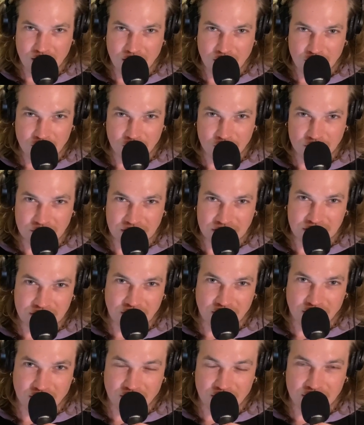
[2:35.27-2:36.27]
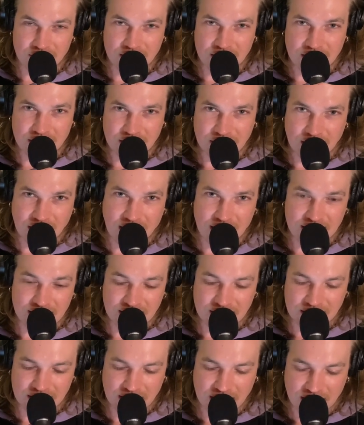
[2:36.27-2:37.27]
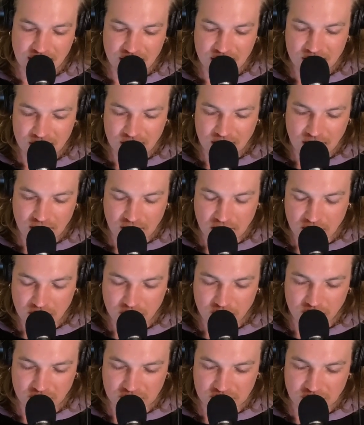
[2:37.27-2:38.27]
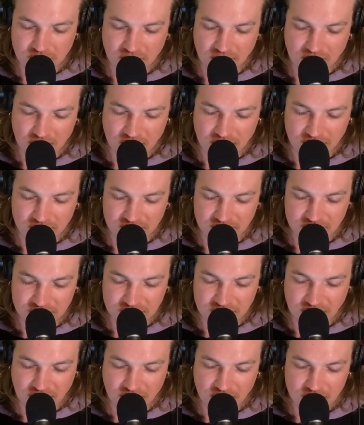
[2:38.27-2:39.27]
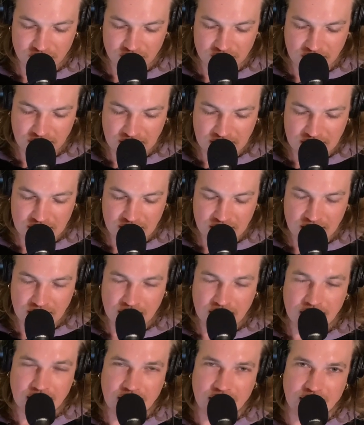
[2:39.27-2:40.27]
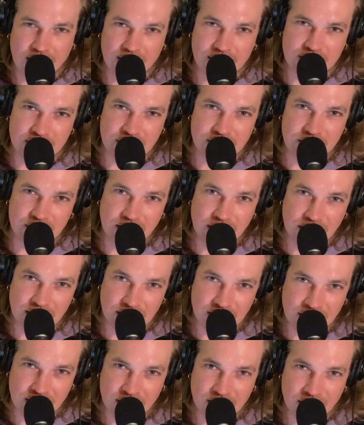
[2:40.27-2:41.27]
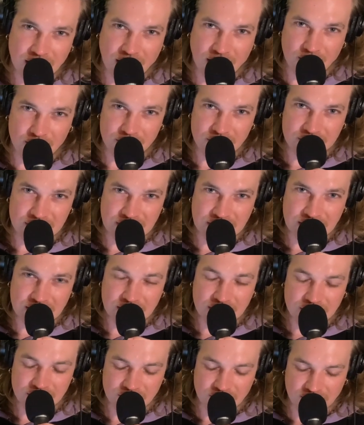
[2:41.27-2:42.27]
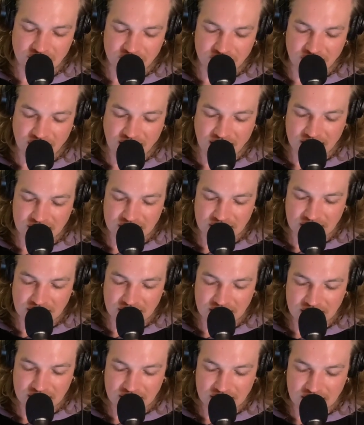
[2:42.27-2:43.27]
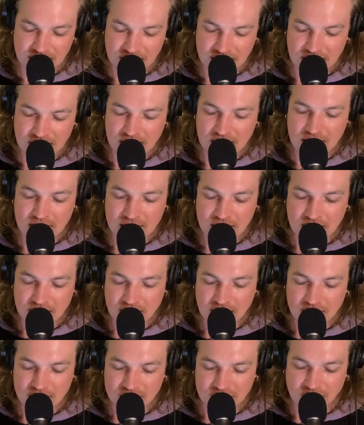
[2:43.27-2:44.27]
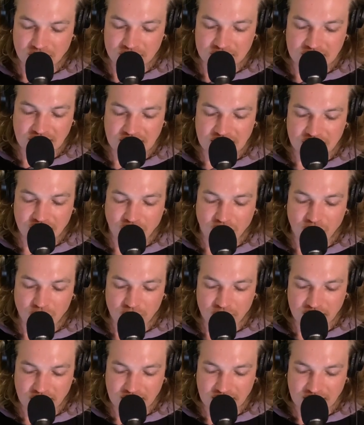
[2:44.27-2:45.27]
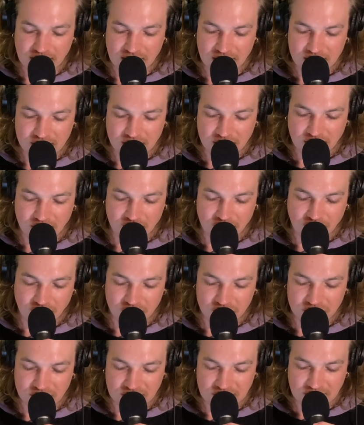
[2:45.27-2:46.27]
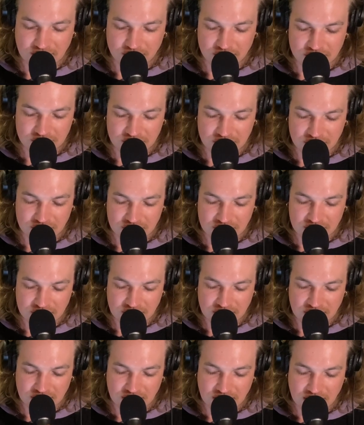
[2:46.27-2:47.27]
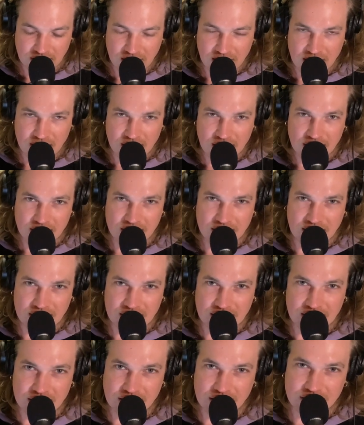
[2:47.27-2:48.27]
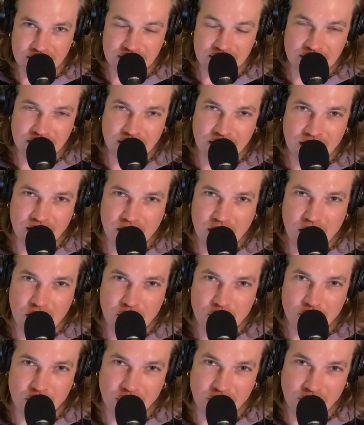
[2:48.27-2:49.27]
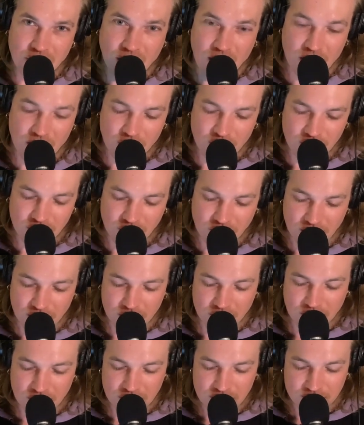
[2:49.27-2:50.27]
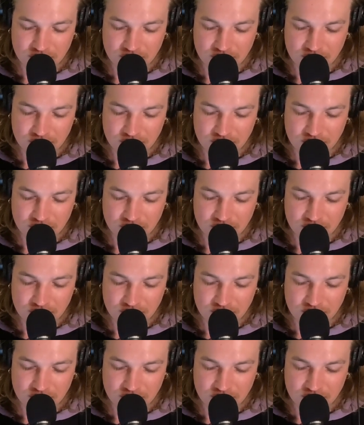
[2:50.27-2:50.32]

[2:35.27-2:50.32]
which is called La Niña, which we'll also show, and this is the opposite sort of reaction. So it's a cooling of ocean temperatures that is below normal,